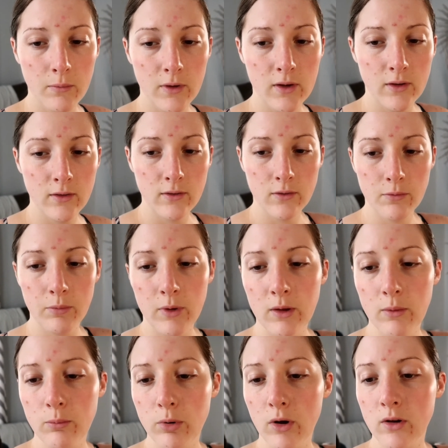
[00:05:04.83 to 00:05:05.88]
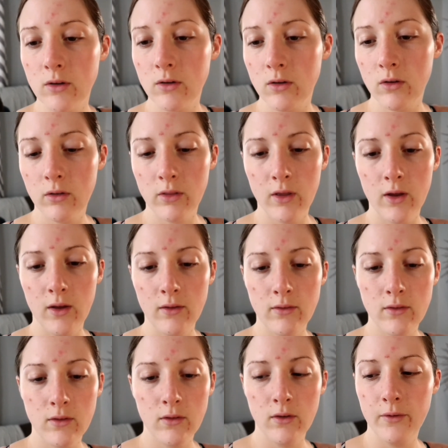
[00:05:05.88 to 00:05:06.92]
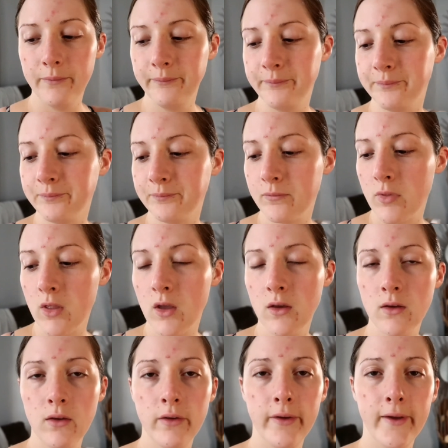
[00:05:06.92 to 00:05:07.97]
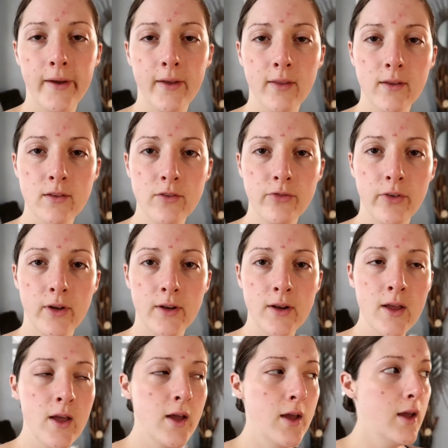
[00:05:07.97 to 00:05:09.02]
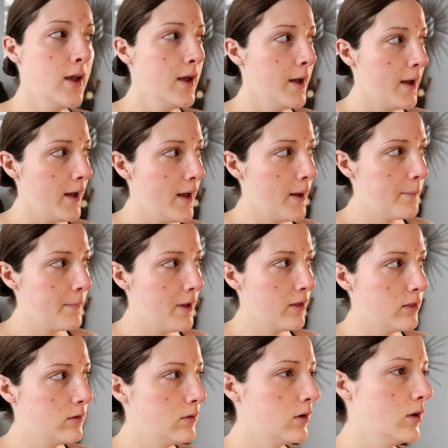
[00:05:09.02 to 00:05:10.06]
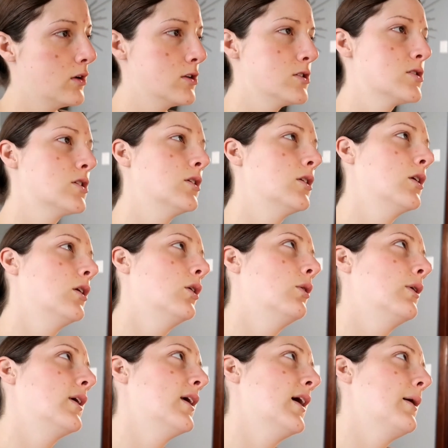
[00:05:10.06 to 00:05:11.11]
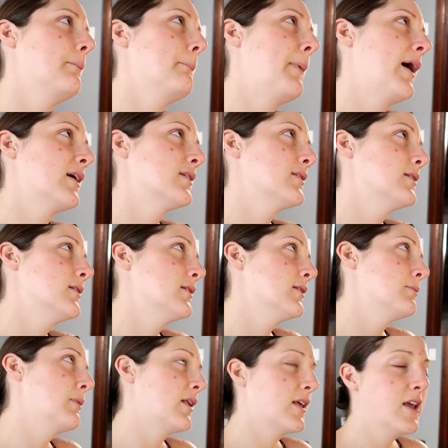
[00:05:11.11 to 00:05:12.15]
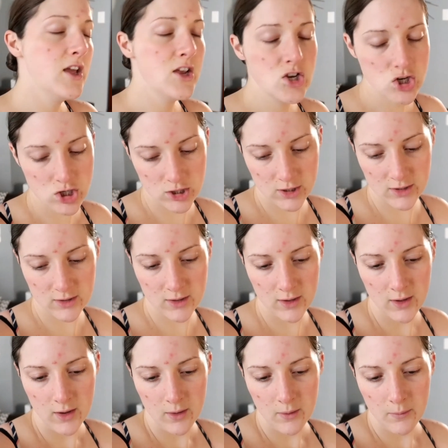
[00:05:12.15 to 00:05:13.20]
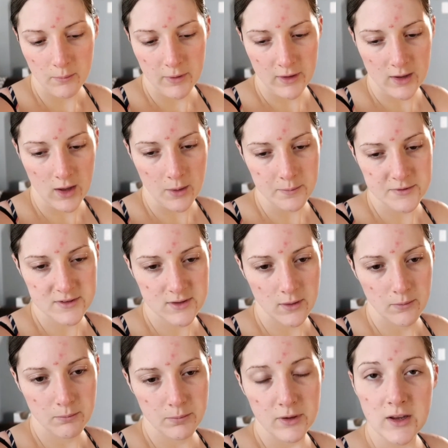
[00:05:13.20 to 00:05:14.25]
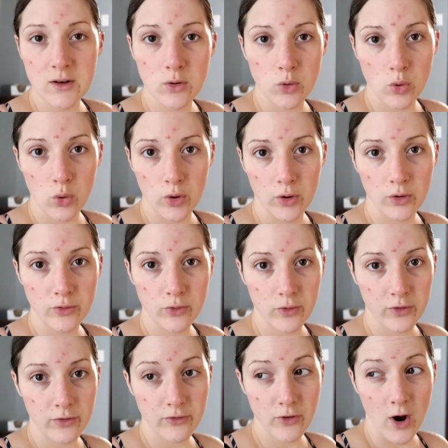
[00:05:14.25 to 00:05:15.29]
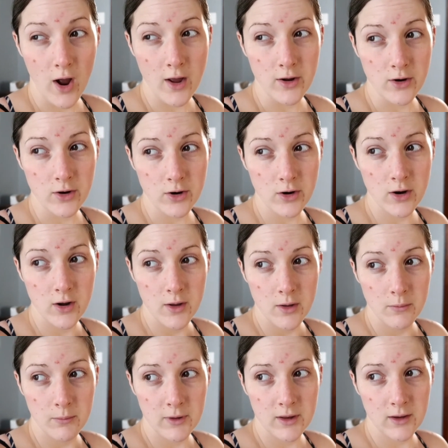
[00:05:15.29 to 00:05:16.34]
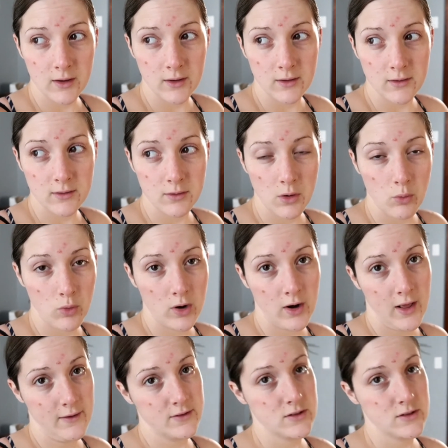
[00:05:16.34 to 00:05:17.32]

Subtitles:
because of being pregnant and all that. So yeah, that's fun. Matthew and I are just gonna go and get Max's medication, pick up some peanut oil for the fryer because we're gonna